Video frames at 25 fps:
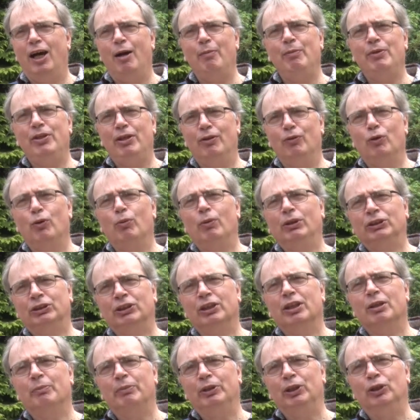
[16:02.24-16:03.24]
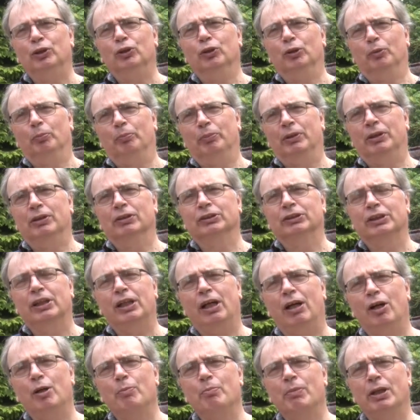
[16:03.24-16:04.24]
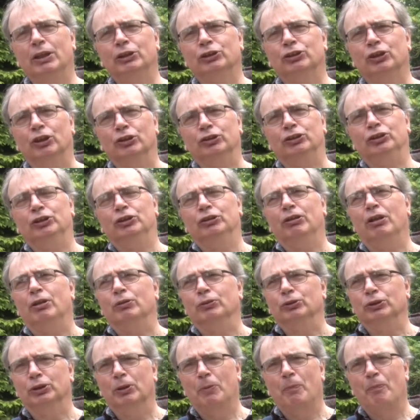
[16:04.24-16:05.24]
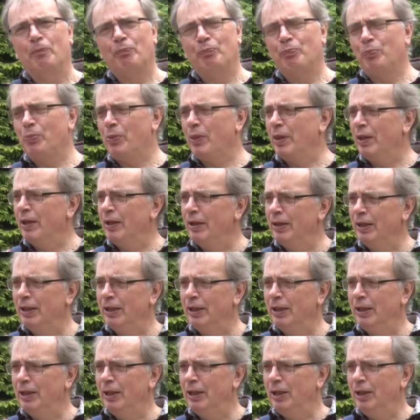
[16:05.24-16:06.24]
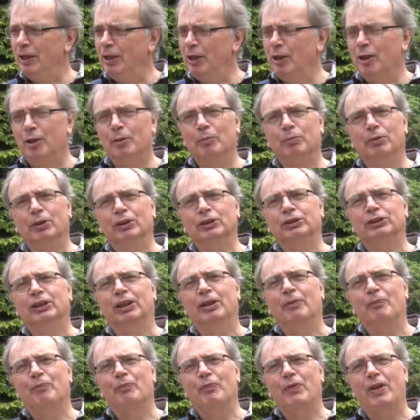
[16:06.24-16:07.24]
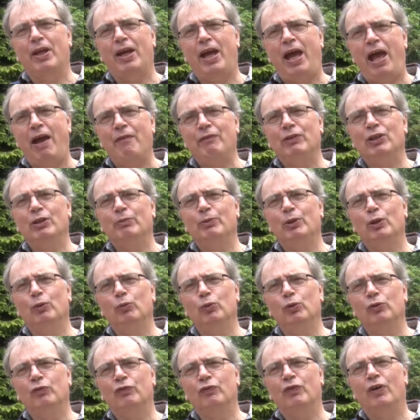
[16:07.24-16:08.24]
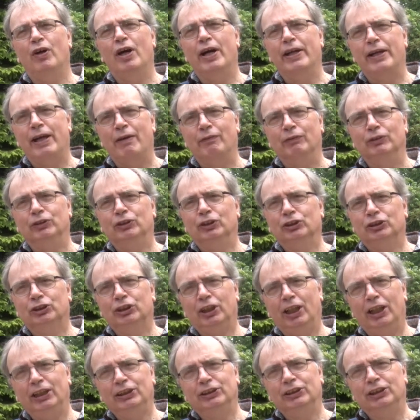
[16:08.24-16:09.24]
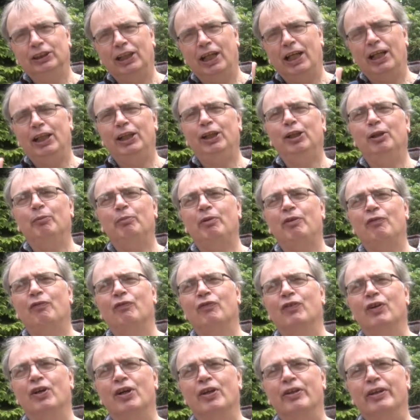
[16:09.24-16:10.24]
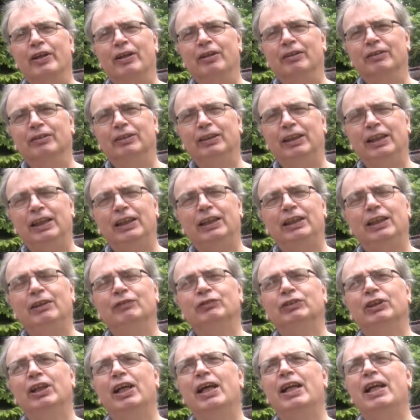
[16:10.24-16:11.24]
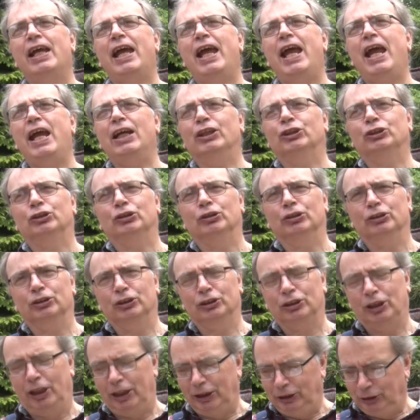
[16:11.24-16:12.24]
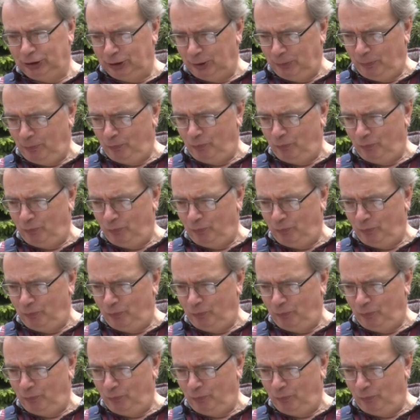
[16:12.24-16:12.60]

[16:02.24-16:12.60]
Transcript: I mean, they're always going to be good because they're homemade sausage rolls. But having them in a wood-fired oven just takes it that little bit further. It gives it an excellent taste.